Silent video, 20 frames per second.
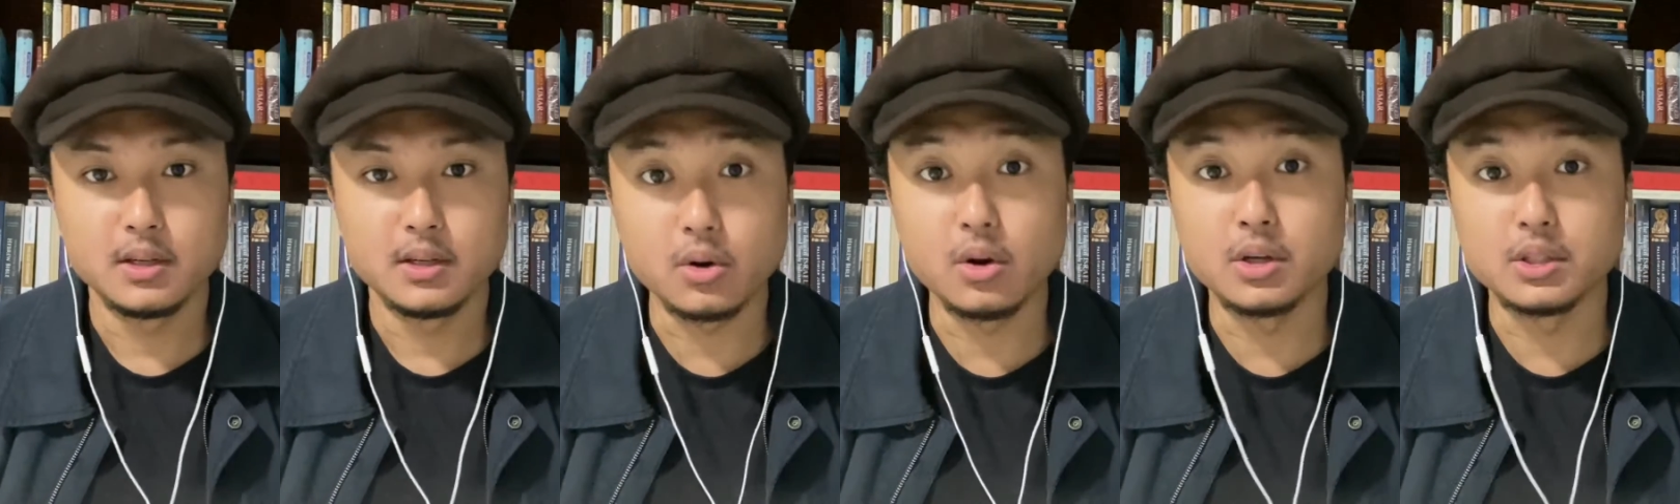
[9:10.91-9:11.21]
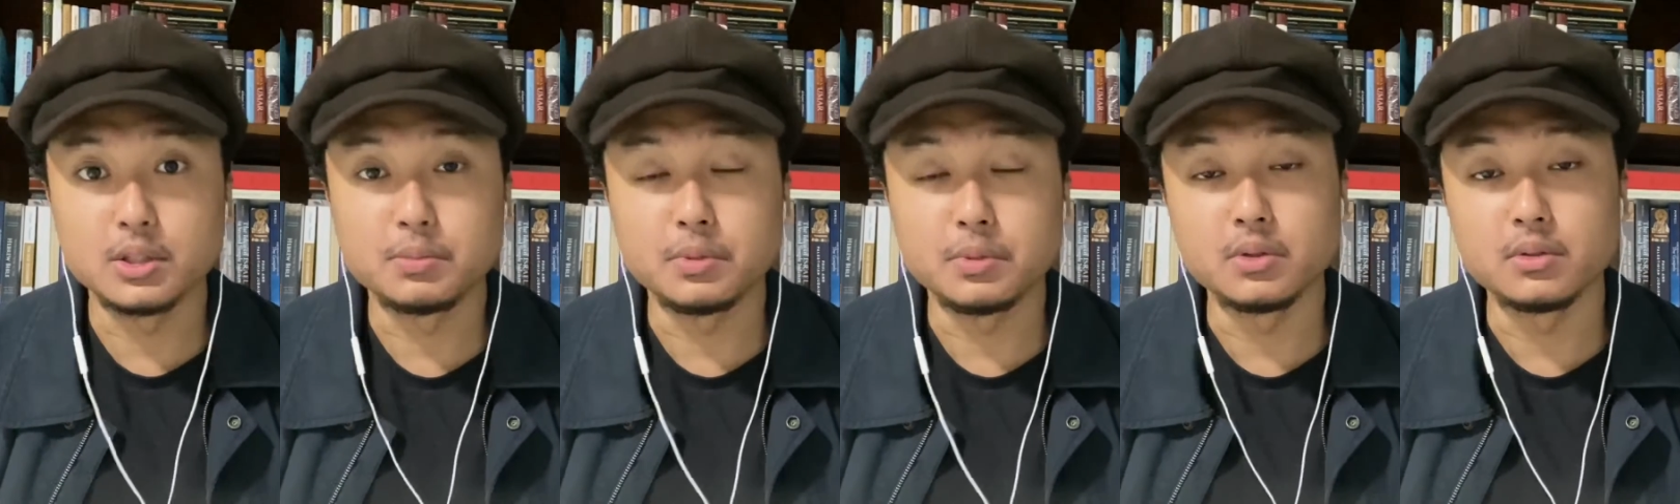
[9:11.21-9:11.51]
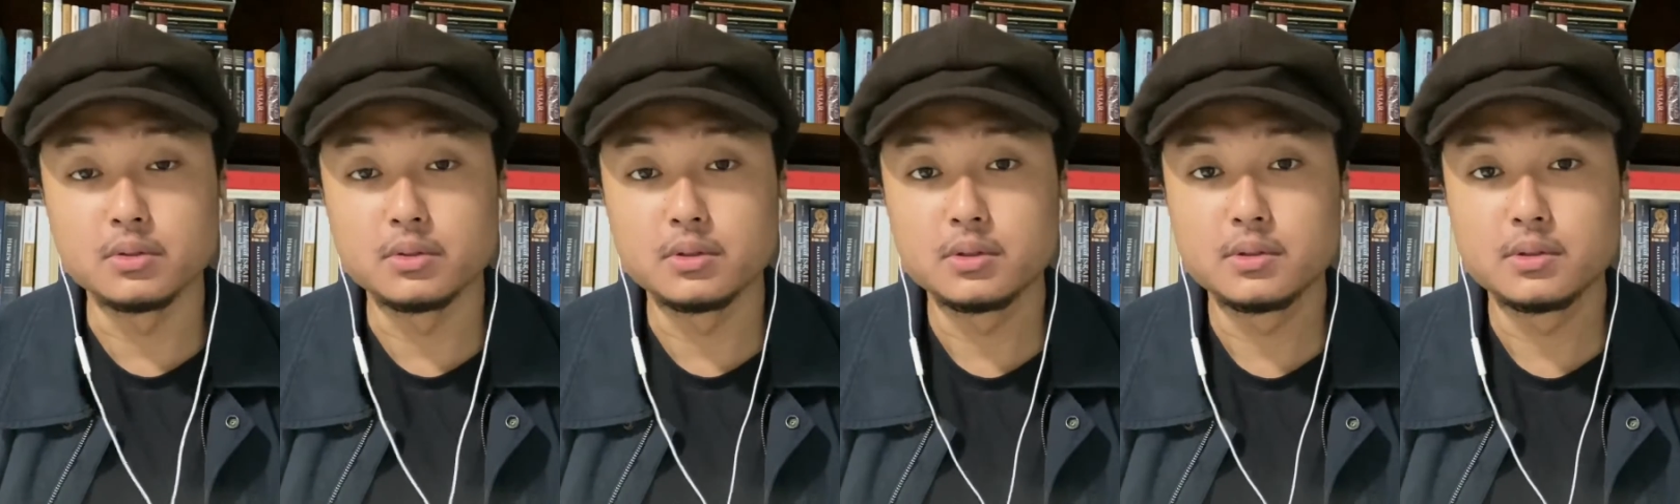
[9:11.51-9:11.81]

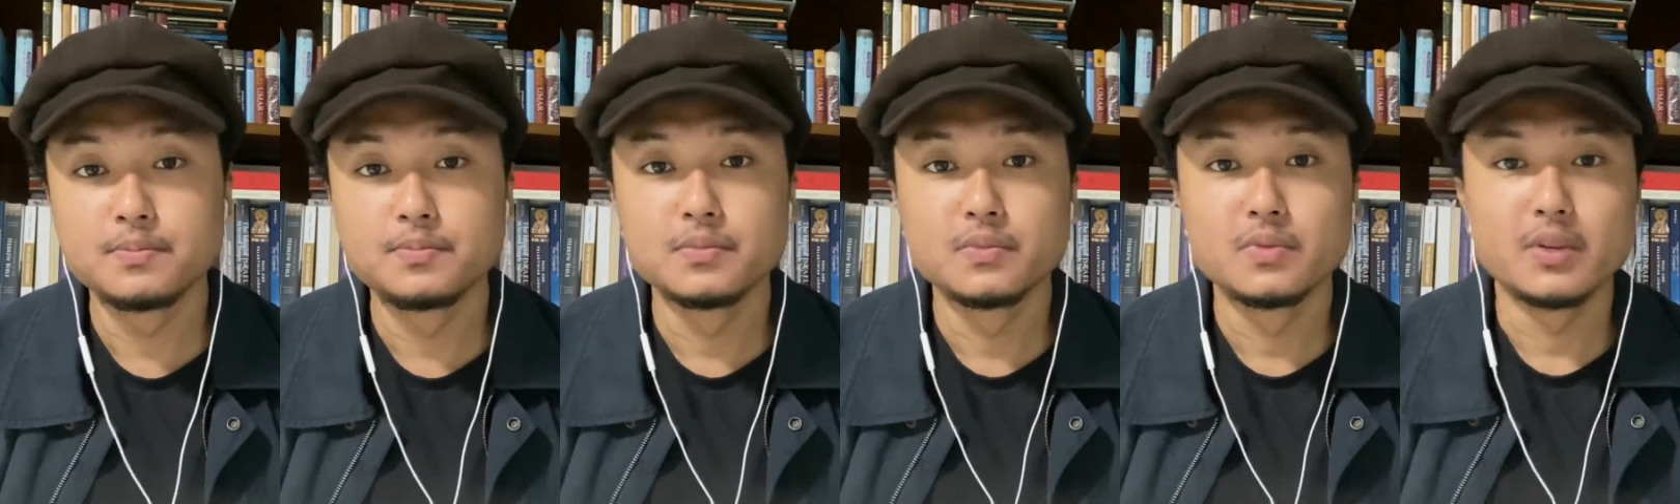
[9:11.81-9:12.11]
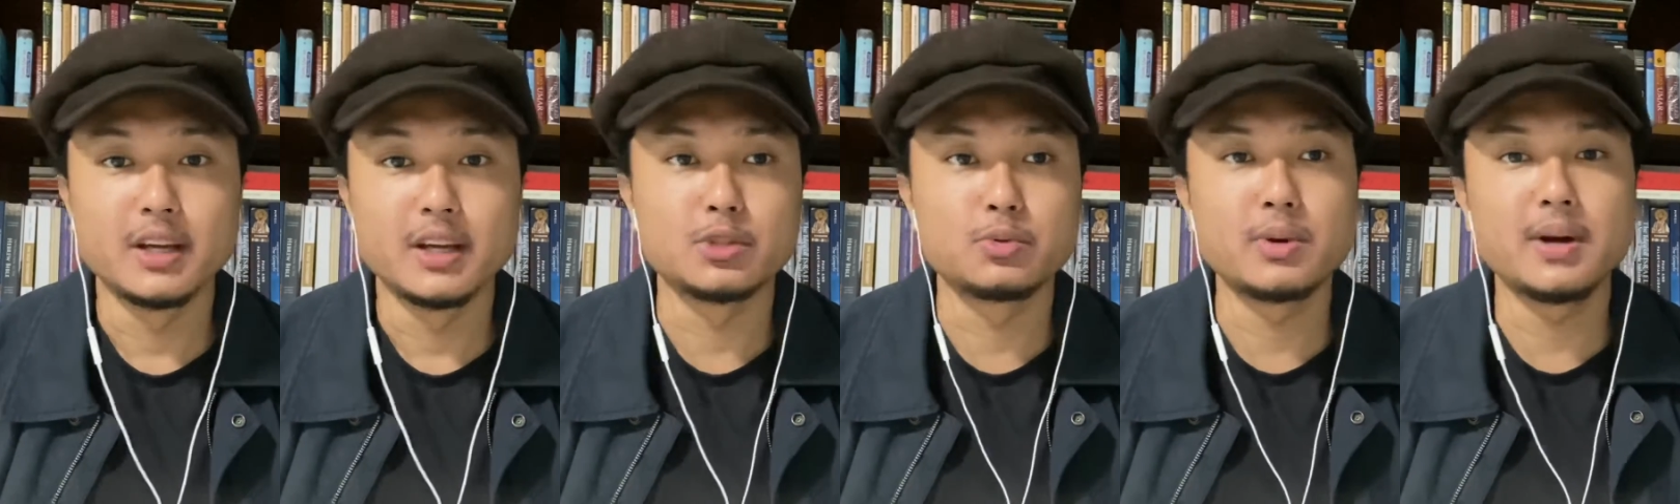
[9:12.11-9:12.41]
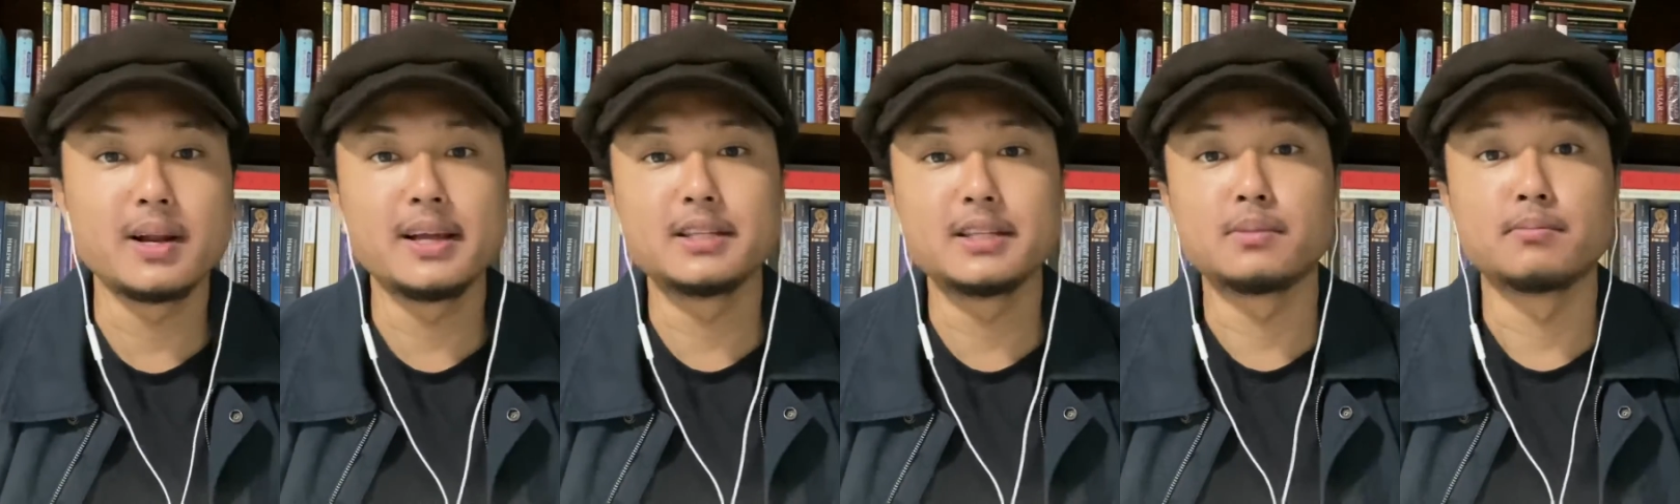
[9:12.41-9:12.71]
Gospels, as
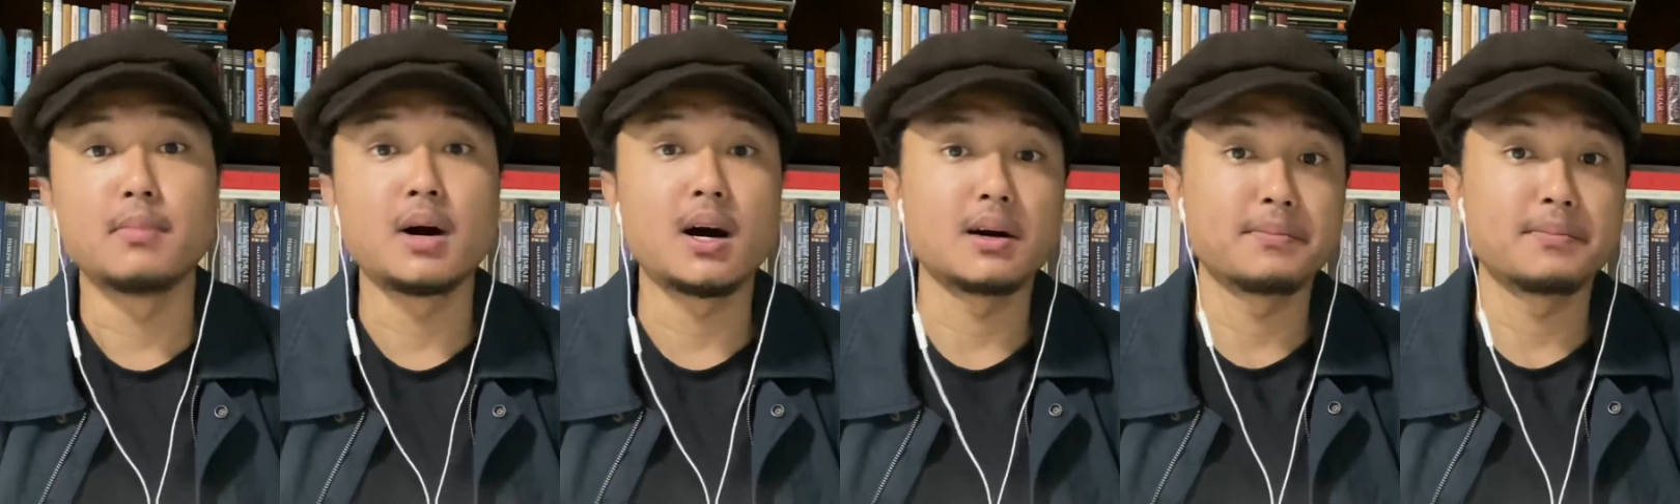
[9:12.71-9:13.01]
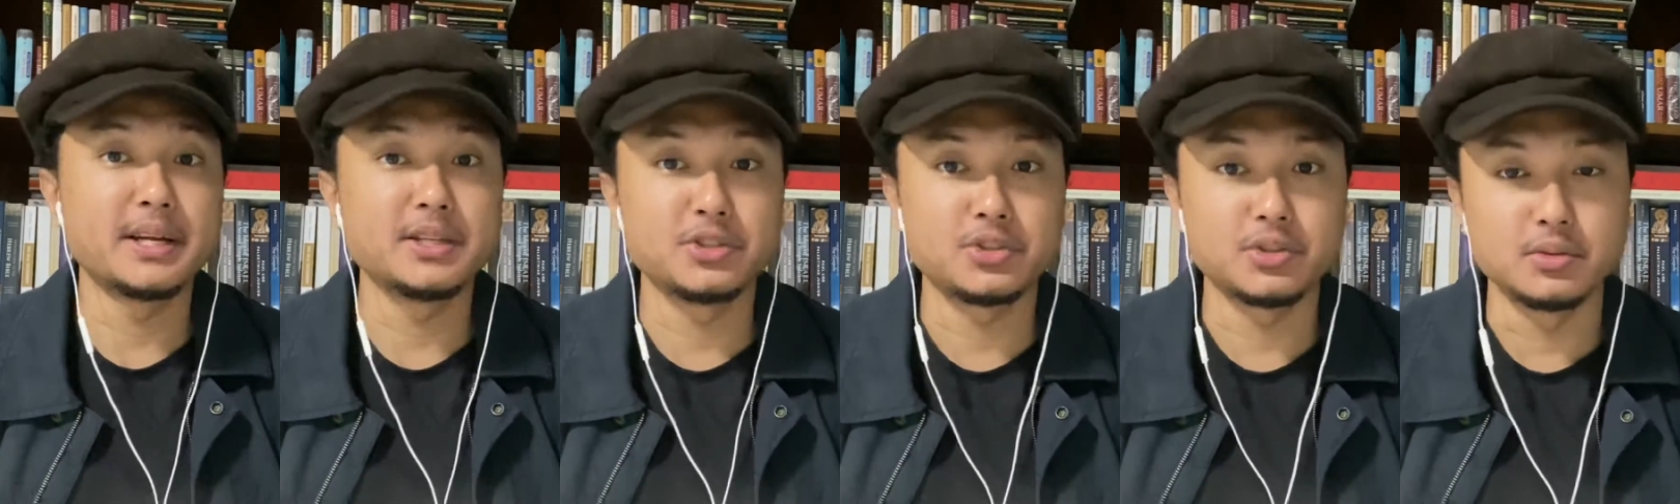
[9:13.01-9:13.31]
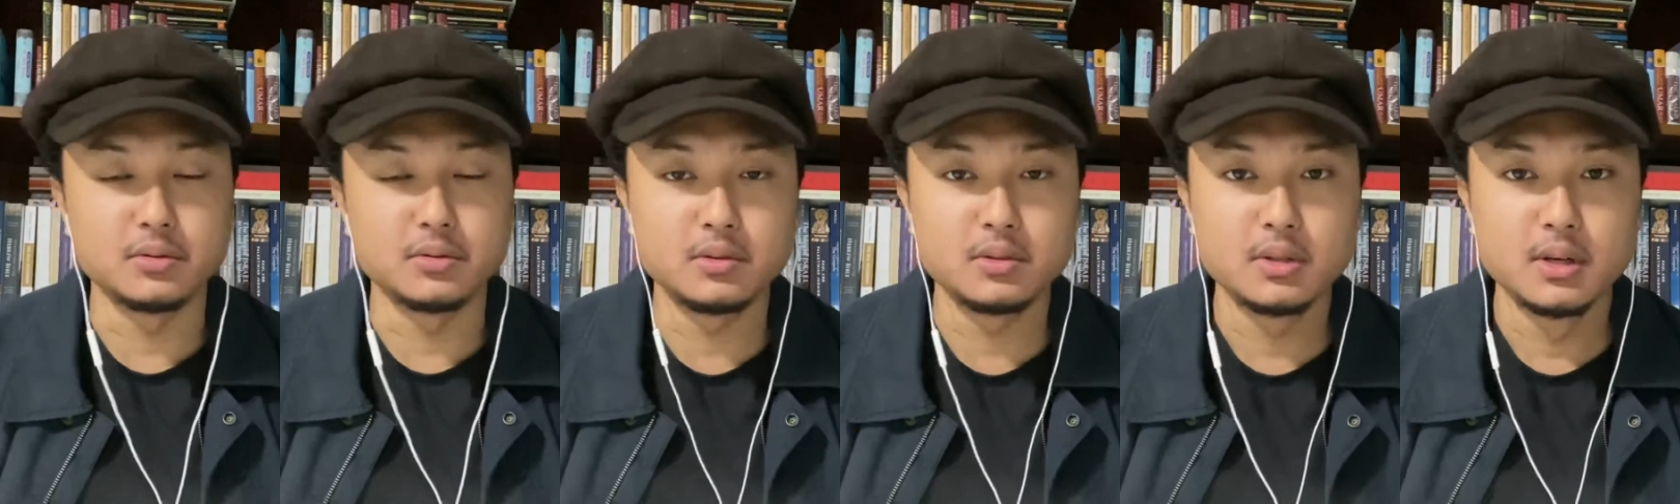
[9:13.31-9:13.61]
well as Mark
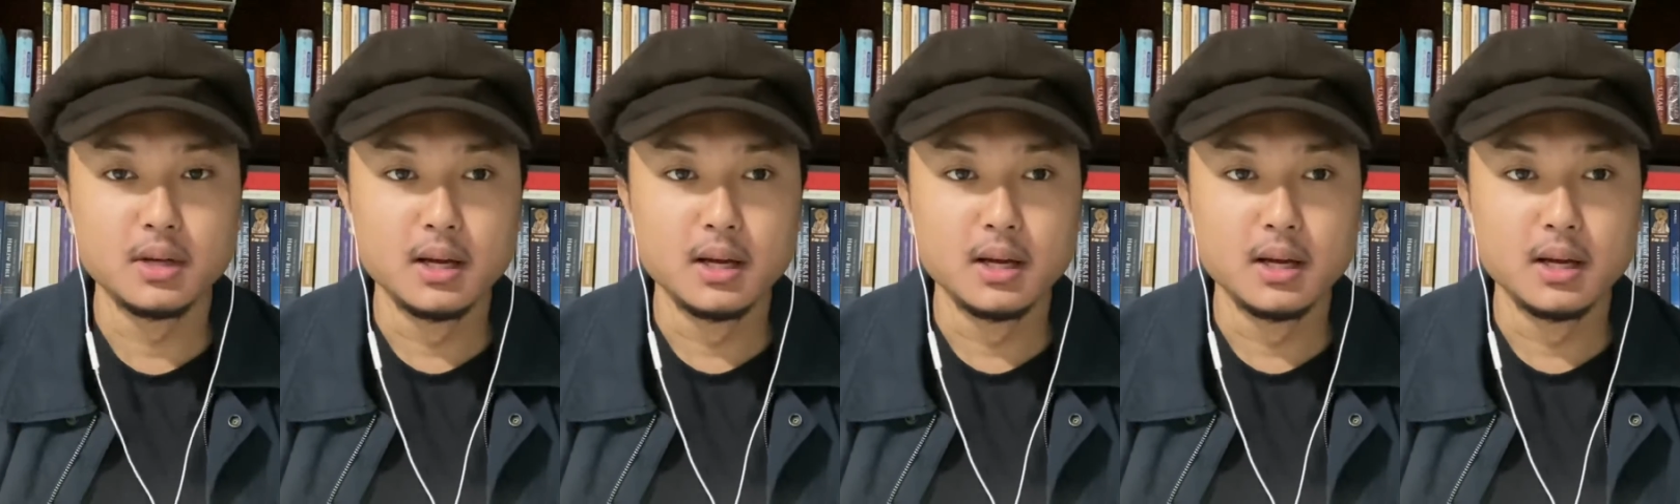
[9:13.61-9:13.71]
mentions.